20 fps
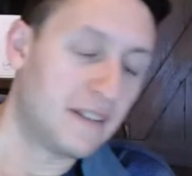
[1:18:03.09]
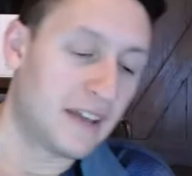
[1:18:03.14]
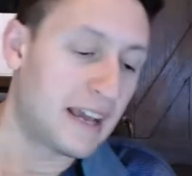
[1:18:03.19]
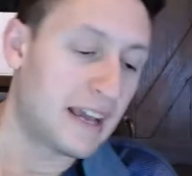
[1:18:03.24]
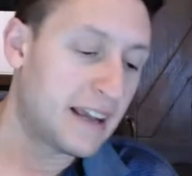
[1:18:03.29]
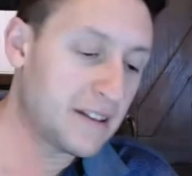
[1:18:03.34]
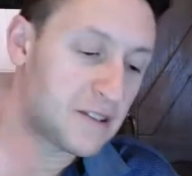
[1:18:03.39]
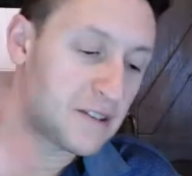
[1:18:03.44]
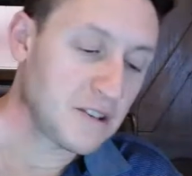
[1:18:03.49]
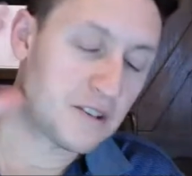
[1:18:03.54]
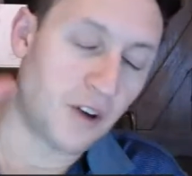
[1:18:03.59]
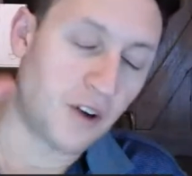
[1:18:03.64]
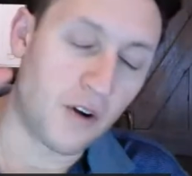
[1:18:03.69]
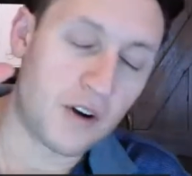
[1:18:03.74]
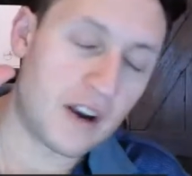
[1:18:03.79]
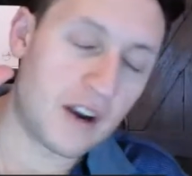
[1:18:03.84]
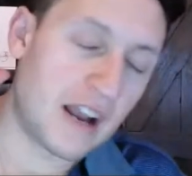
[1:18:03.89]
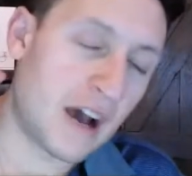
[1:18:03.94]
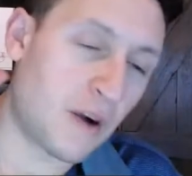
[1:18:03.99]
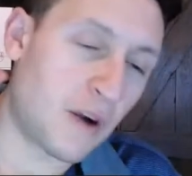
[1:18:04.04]
Like it
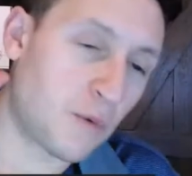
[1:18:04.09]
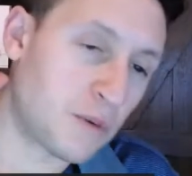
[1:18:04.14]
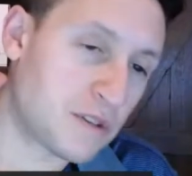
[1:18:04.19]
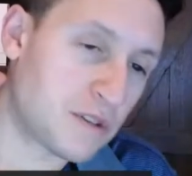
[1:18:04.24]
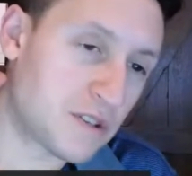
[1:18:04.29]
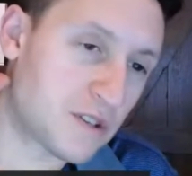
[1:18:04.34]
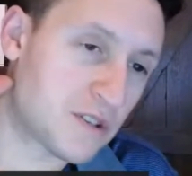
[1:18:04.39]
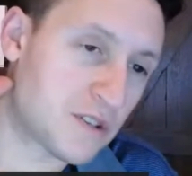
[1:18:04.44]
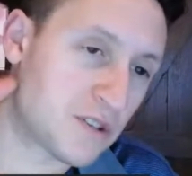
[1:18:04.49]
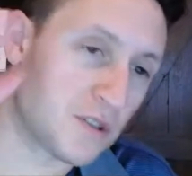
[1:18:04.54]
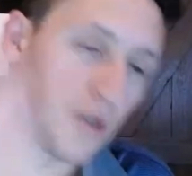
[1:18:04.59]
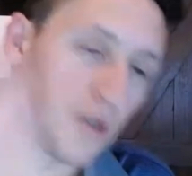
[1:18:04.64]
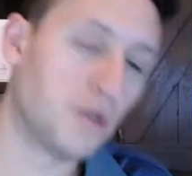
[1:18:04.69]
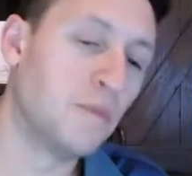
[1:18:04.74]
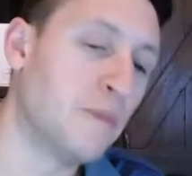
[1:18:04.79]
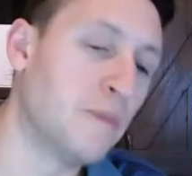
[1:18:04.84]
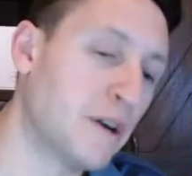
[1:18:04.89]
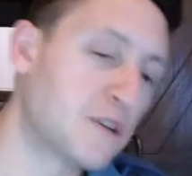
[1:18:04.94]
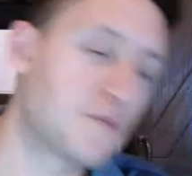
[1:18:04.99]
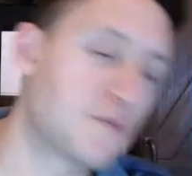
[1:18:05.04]
started out with so
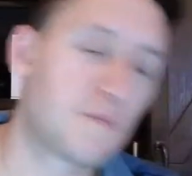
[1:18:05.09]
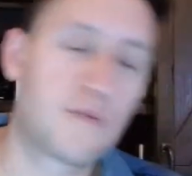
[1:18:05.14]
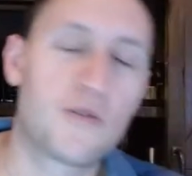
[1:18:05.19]
much